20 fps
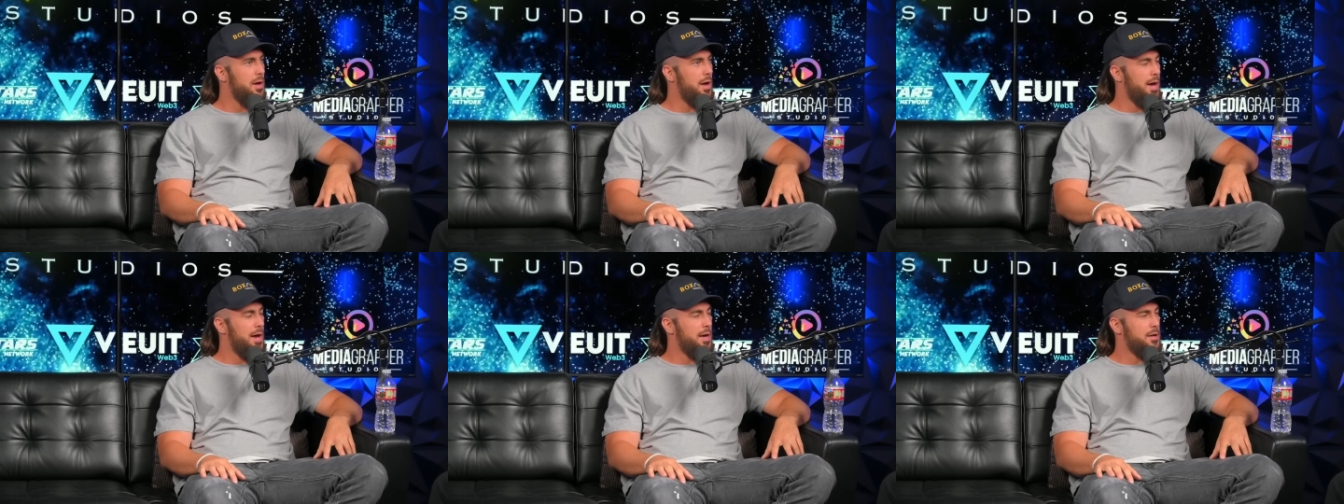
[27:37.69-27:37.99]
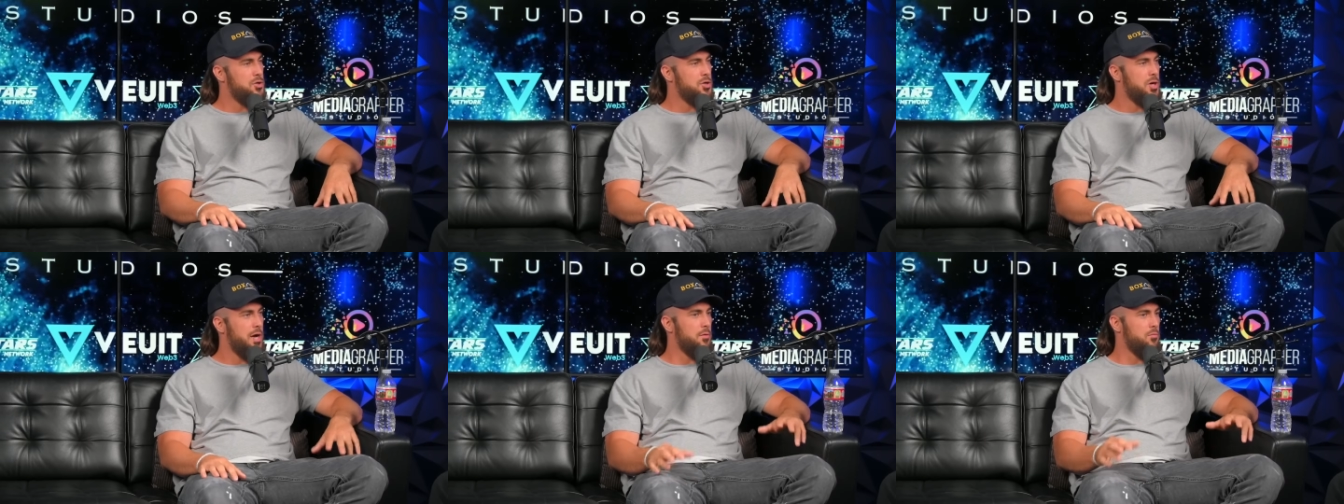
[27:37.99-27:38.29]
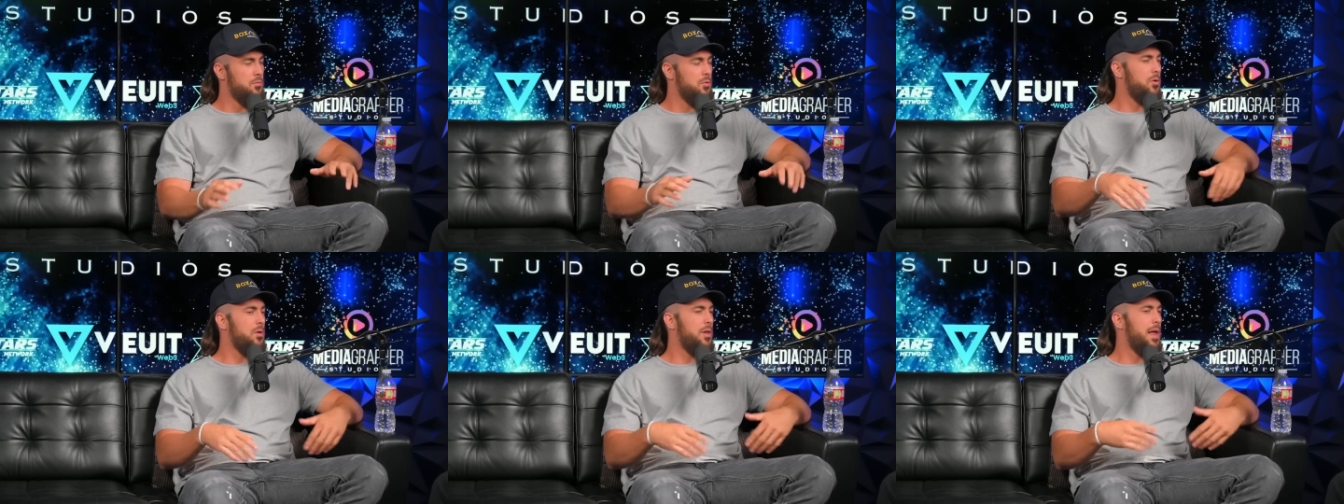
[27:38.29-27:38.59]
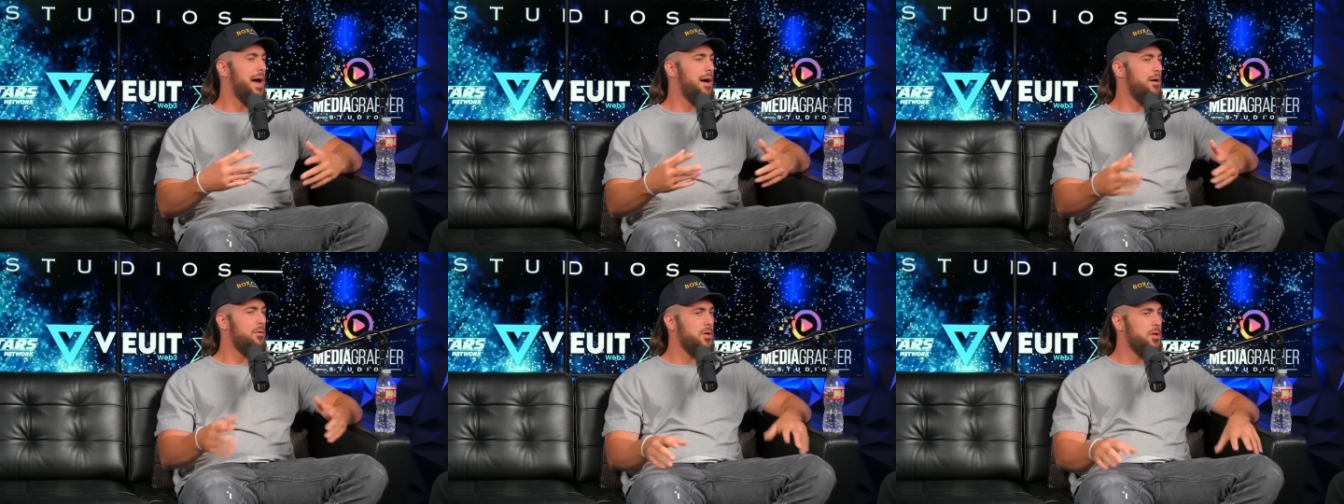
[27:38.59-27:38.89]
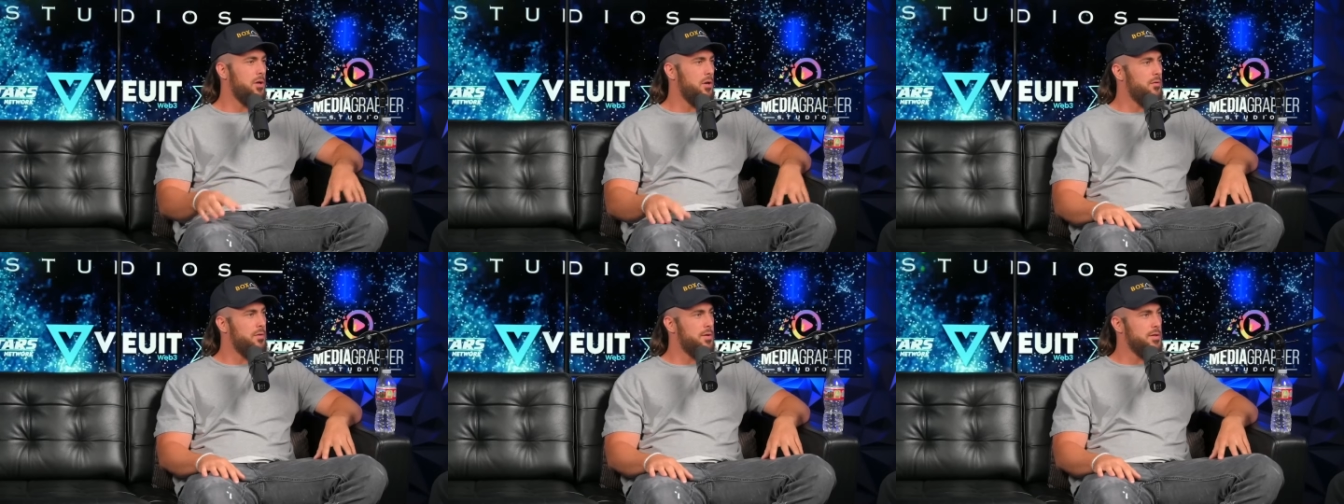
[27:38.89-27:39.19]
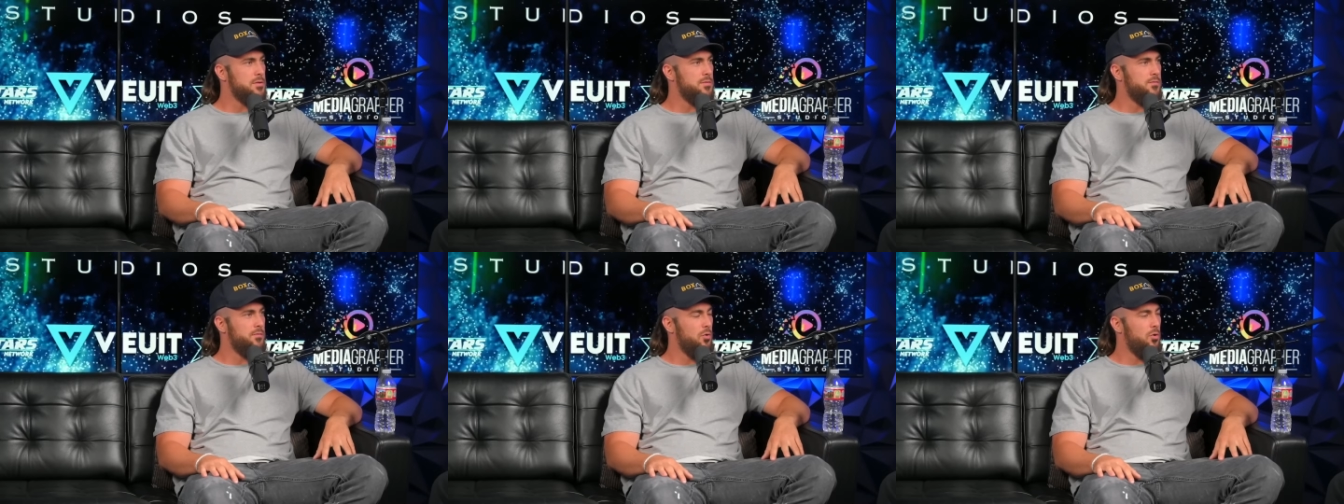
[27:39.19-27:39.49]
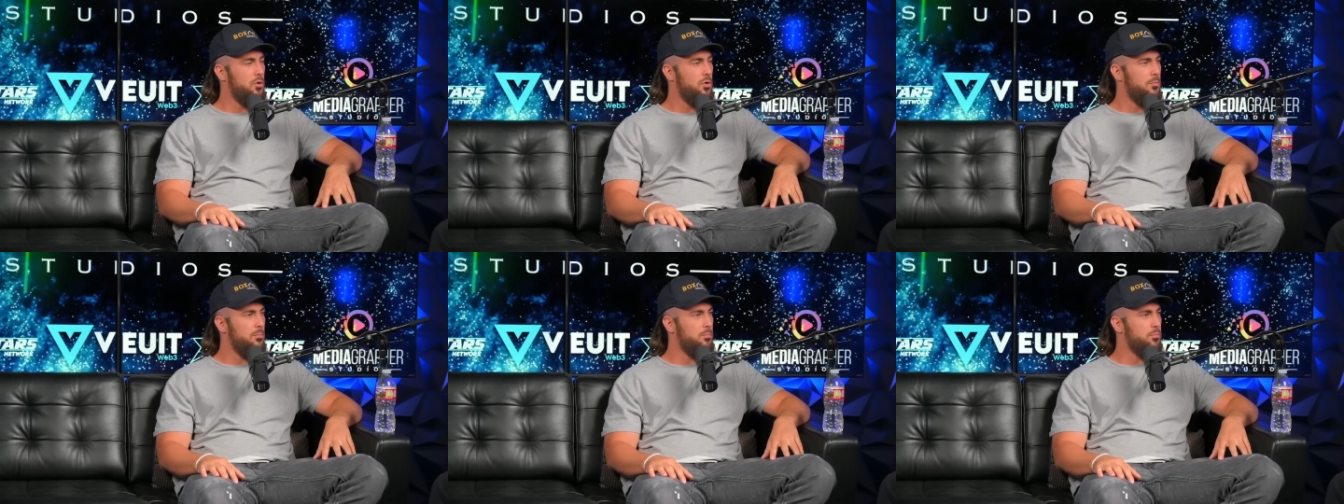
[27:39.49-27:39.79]
and try to roll out, you know, this
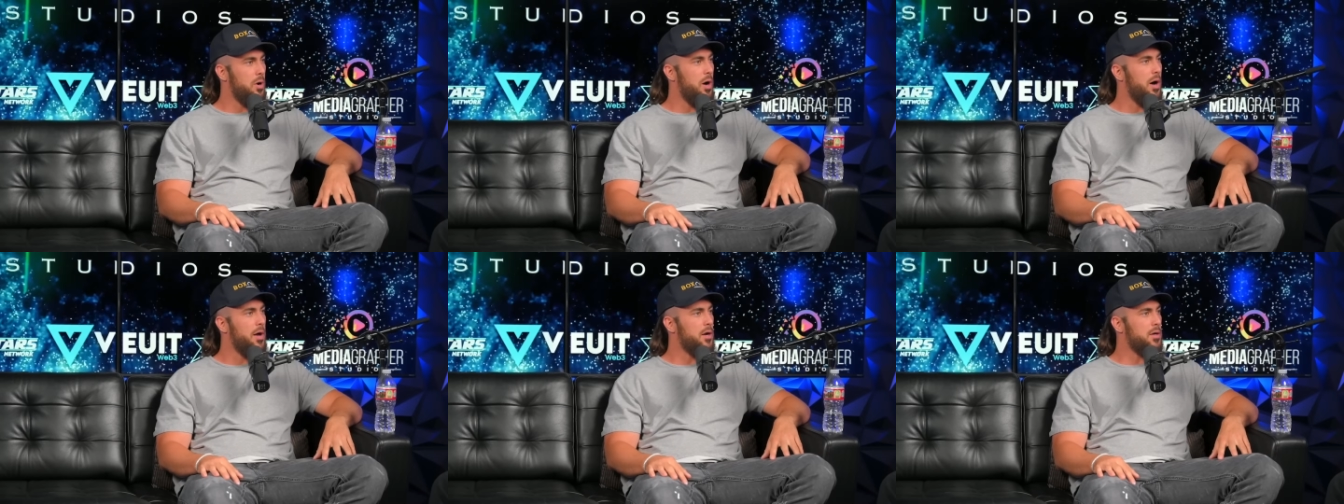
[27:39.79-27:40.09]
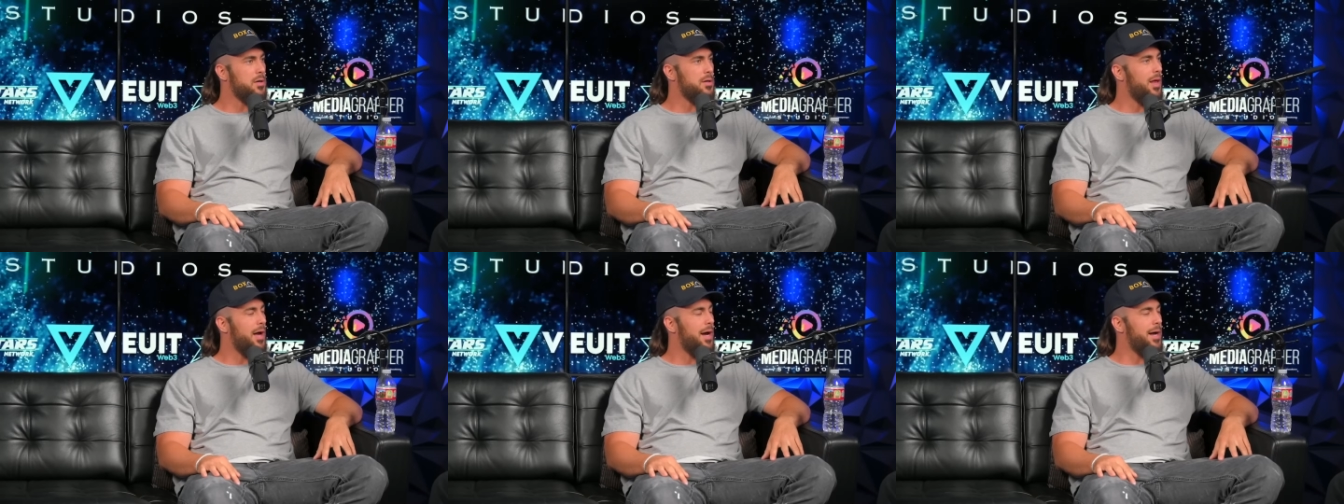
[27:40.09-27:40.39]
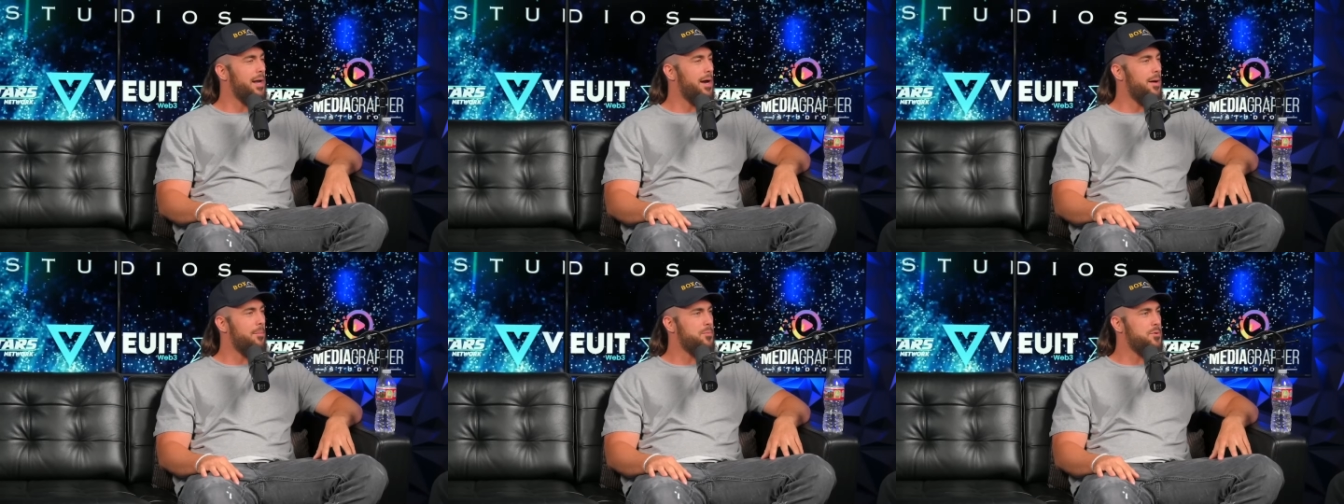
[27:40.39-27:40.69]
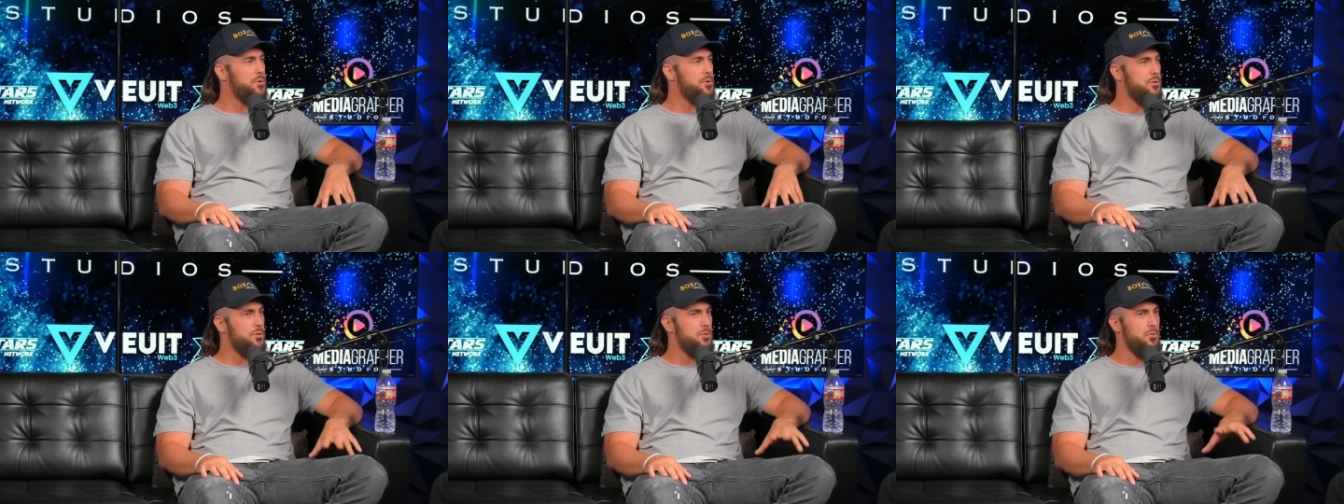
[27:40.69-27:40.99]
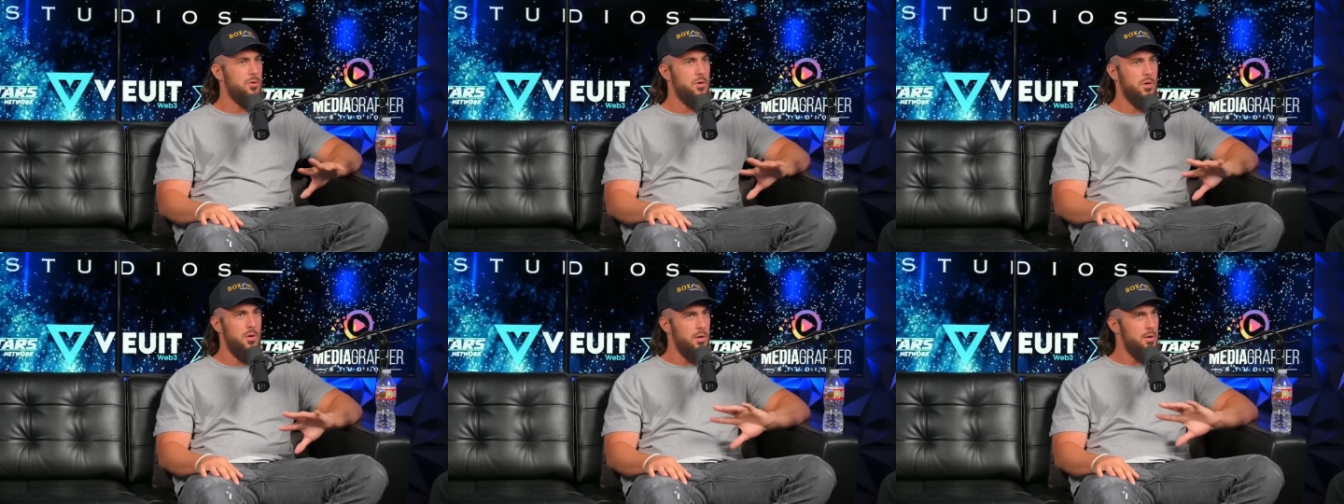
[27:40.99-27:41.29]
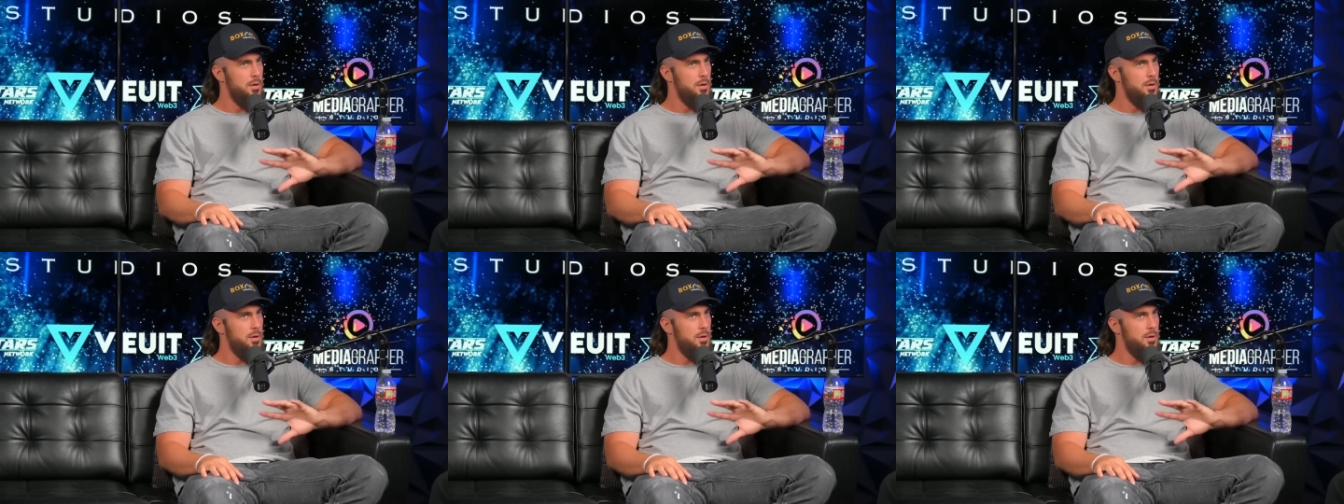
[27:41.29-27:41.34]
full product lineup to